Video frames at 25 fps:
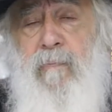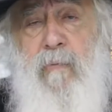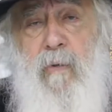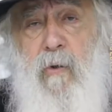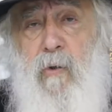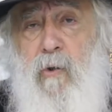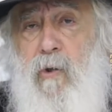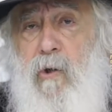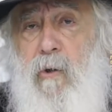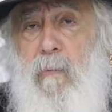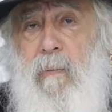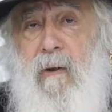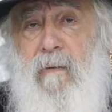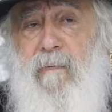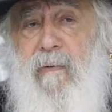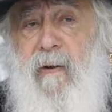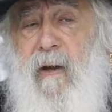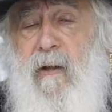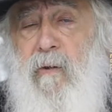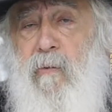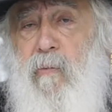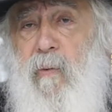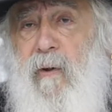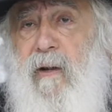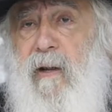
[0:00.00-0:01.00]
You know, my
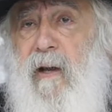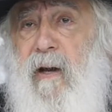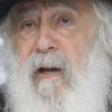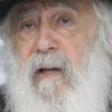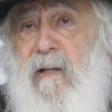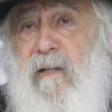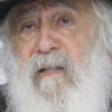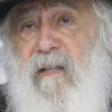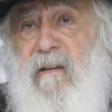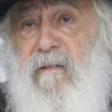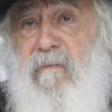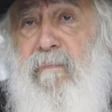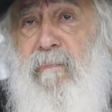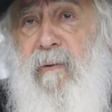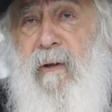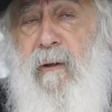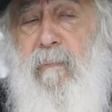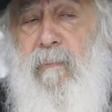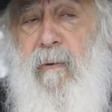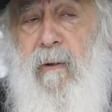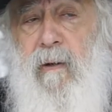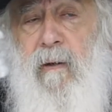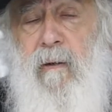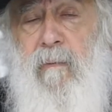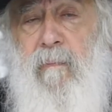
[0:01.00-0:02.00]
friend, when I receive
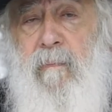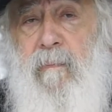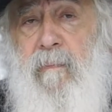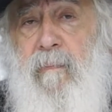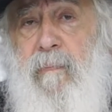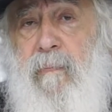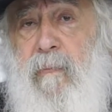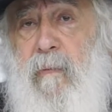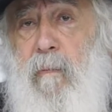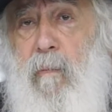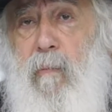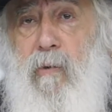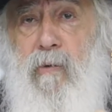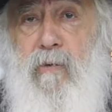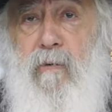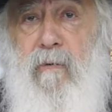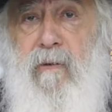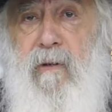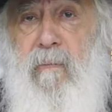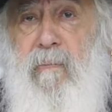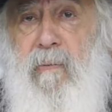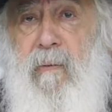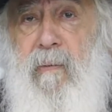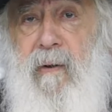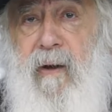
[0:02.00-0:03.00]
people, most of
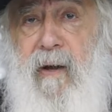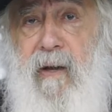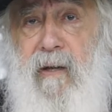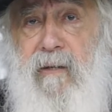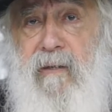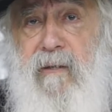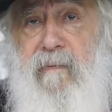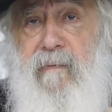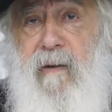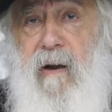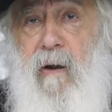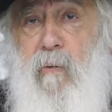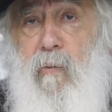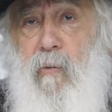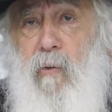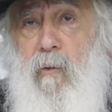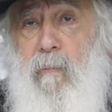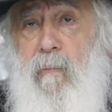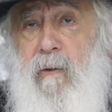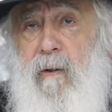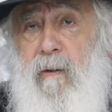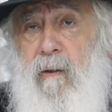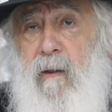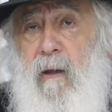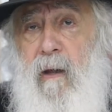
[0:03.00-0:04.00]
the people I receive are
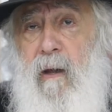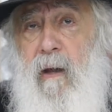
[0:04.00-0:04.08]
women.